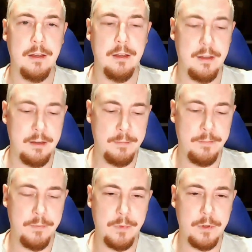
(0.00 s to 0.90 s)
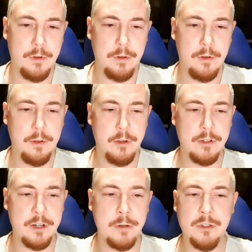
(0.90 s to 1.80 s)
um,
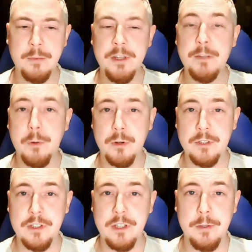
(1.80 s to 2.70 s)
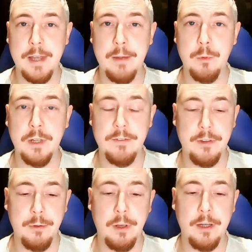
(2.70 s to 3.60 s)
because I know some of these boxes that you get will give
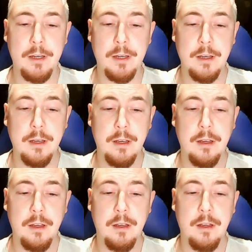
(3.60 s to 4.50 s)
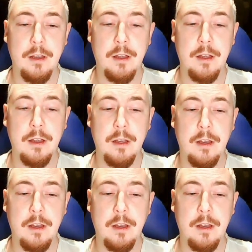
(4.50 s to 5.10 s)
you like uh,